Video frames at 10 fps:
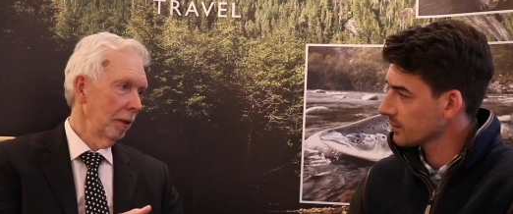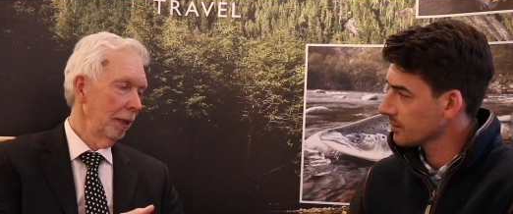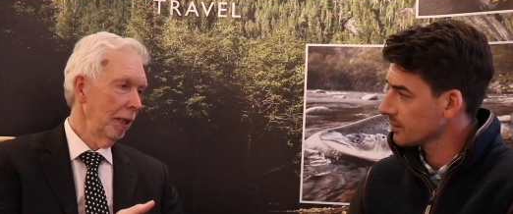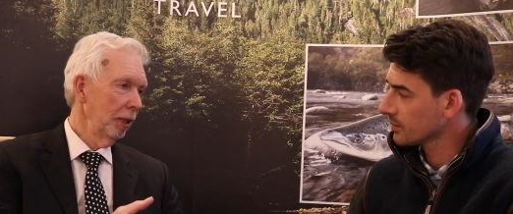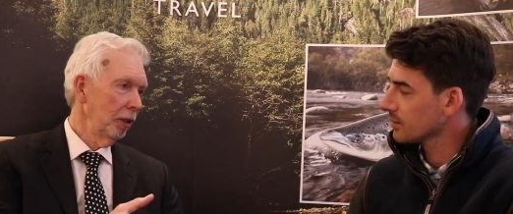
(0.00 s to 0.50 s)

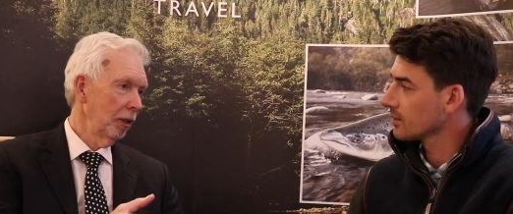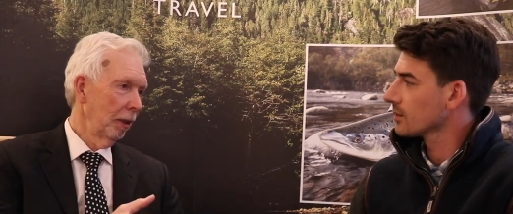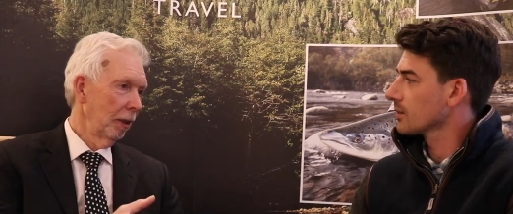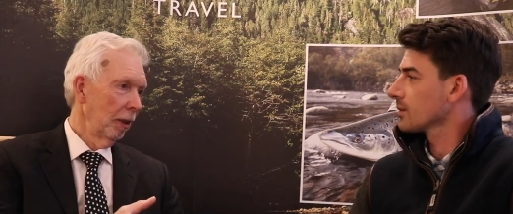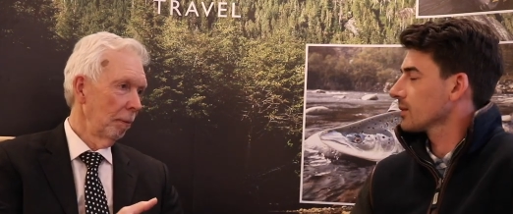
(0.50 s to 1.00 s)

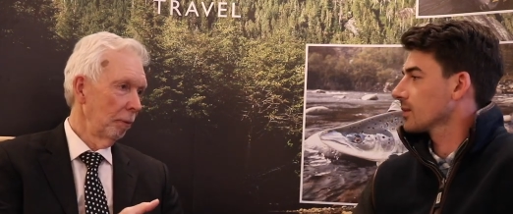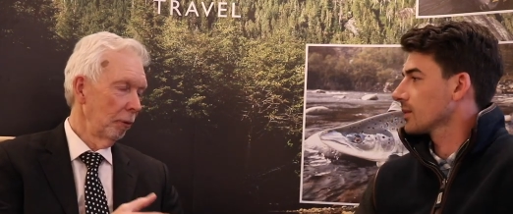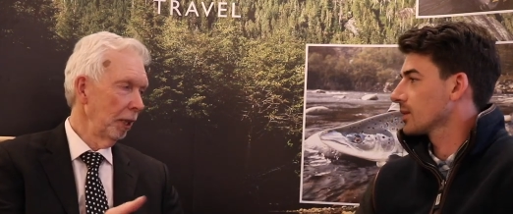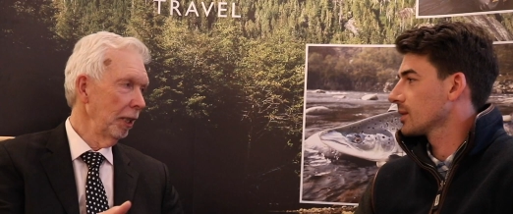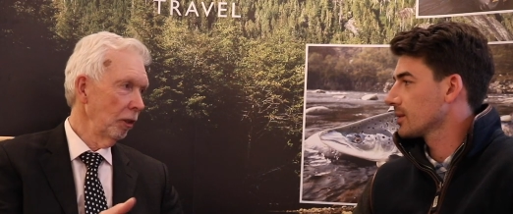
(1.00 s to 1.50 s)
Speaker 1: is
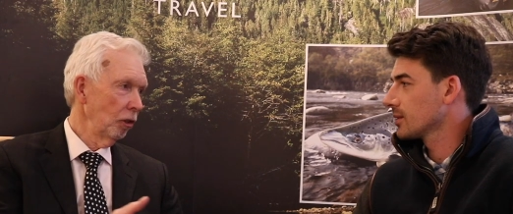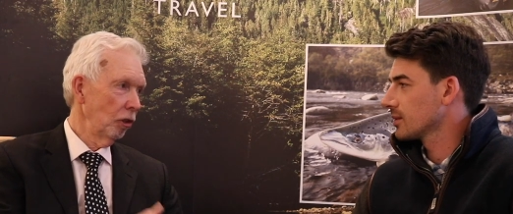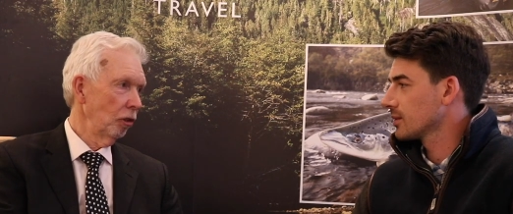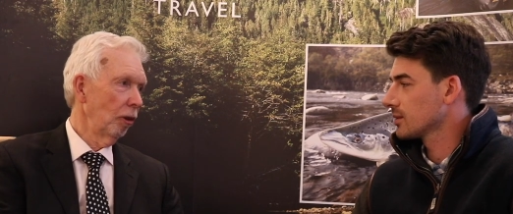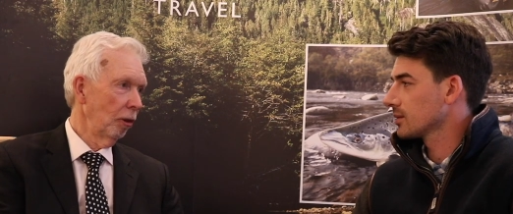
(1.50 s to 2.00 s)
bring
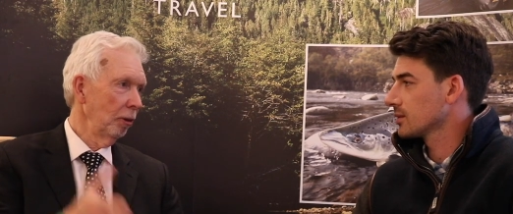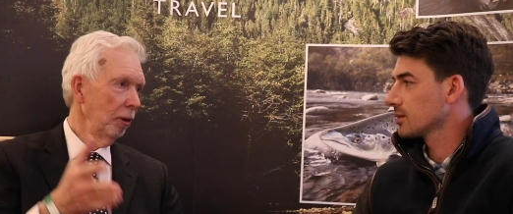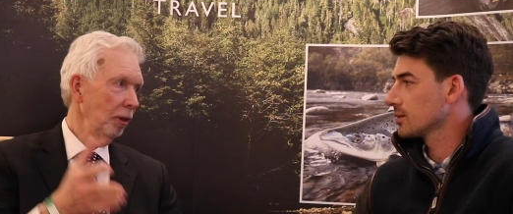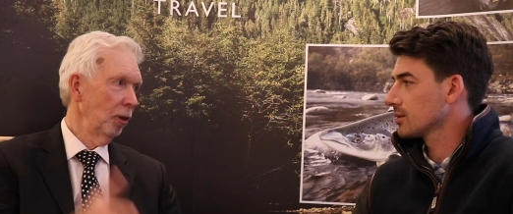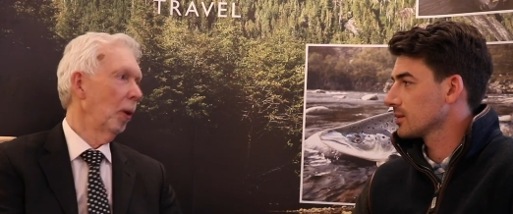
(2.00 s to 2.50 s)

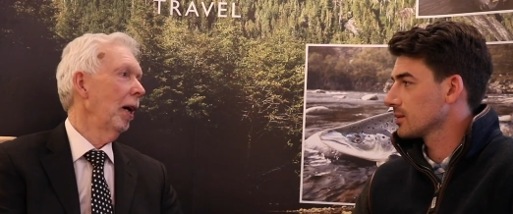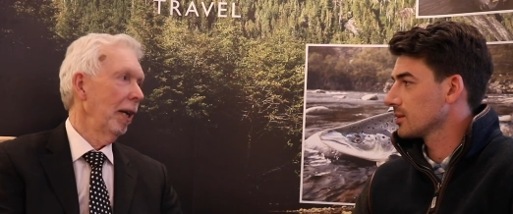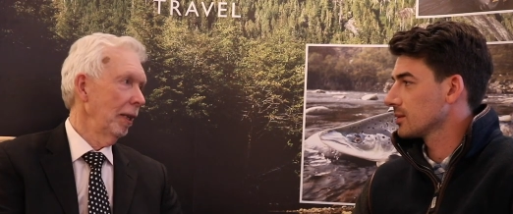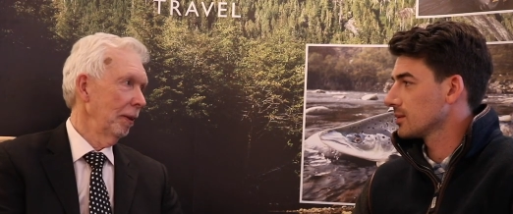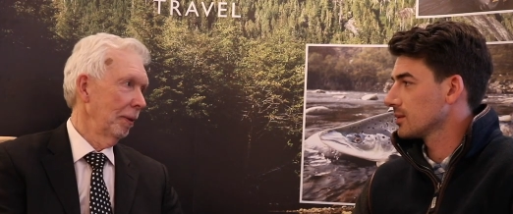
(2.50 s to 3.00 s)
strong
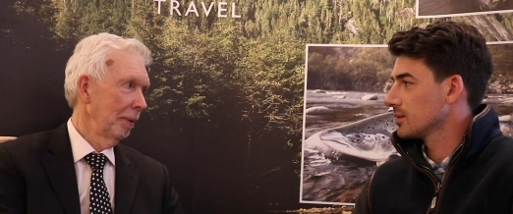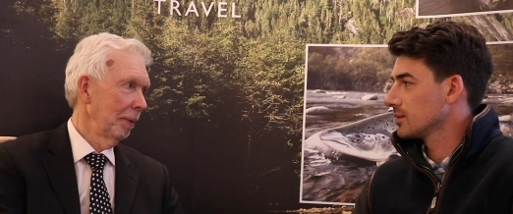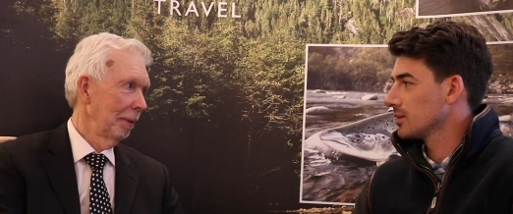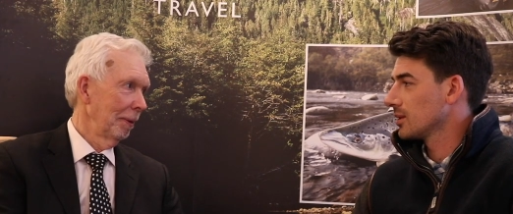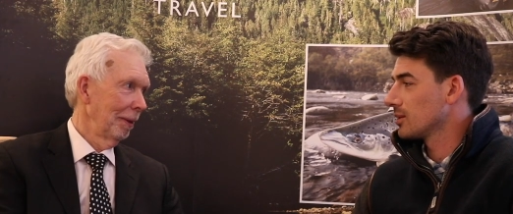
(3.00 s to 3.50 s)
twang.
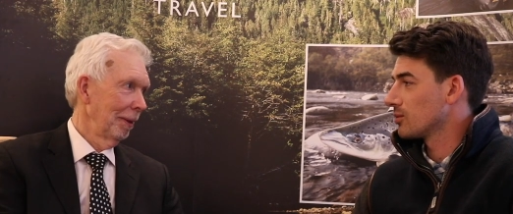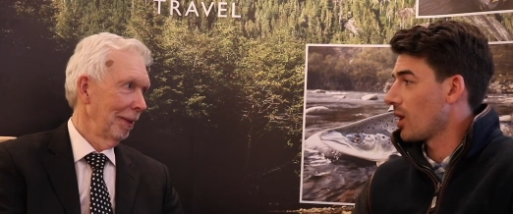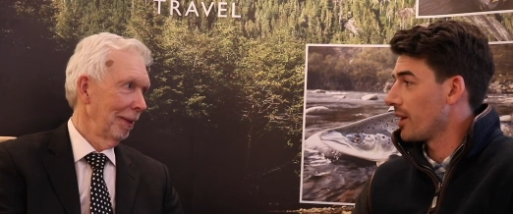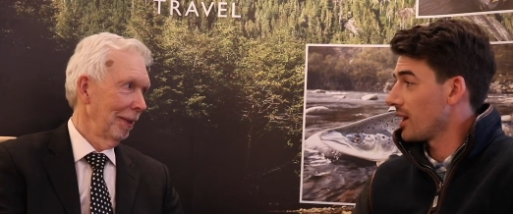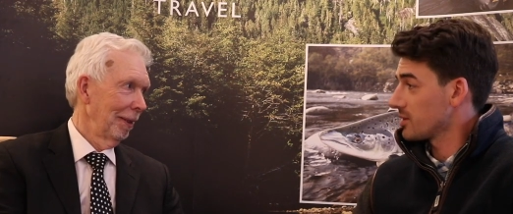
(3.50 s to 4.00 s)

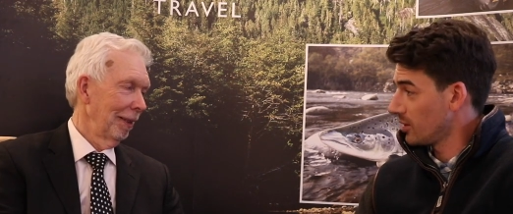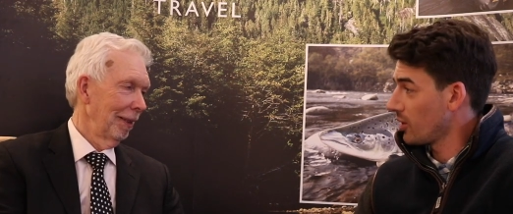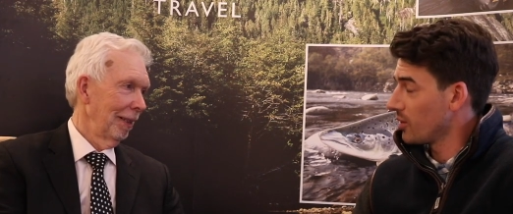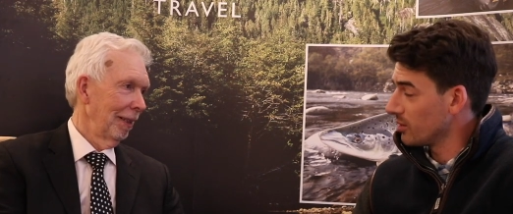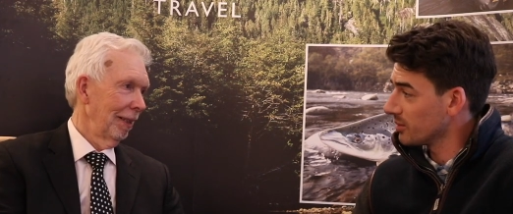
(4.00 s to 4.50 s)
Right, that's the
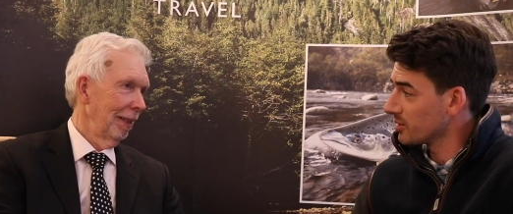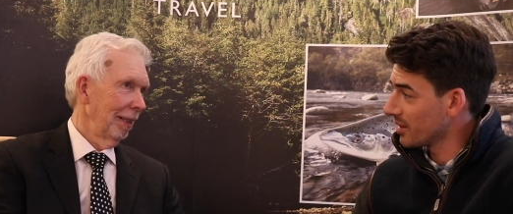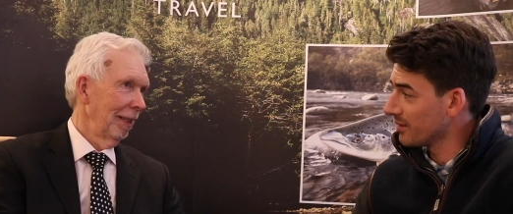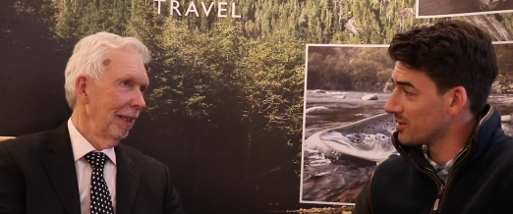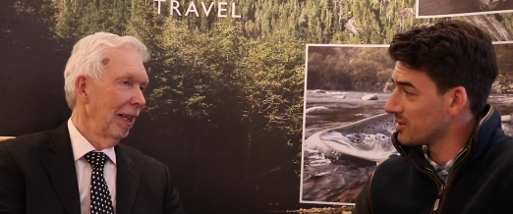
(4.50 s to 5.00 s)
note that was
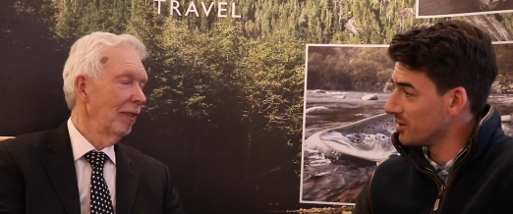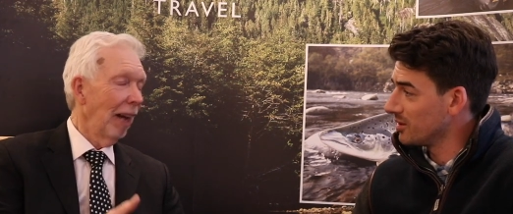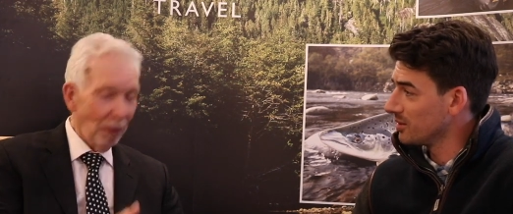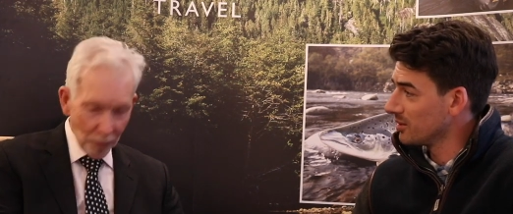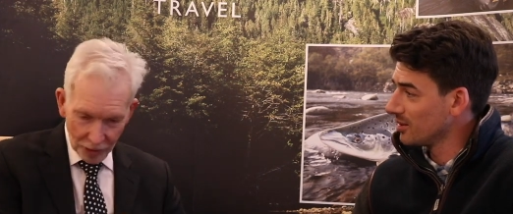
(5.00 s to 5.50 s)
given to you.
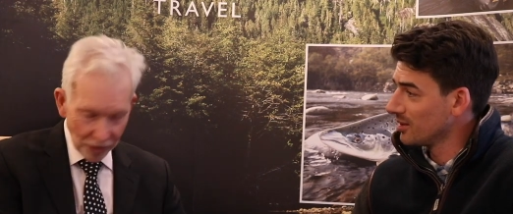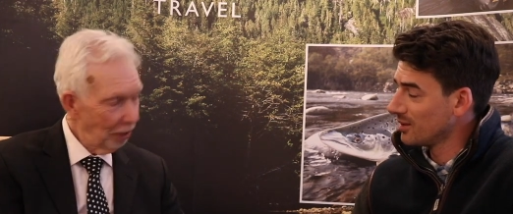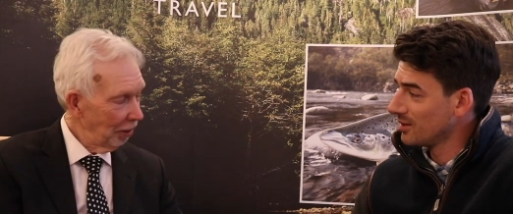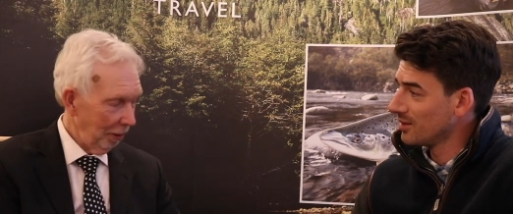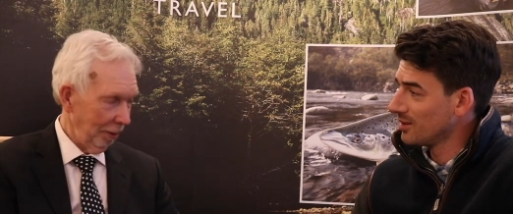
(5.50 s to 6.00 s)
That was
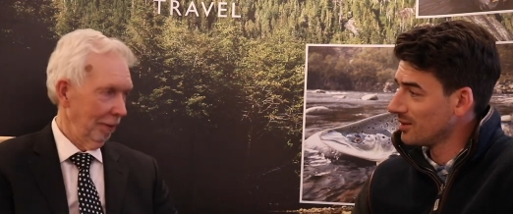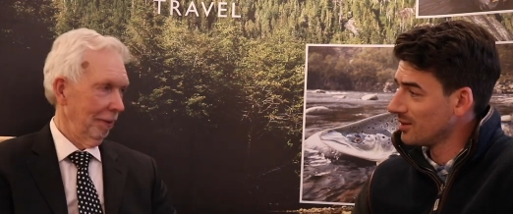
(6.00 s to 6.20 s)
the note.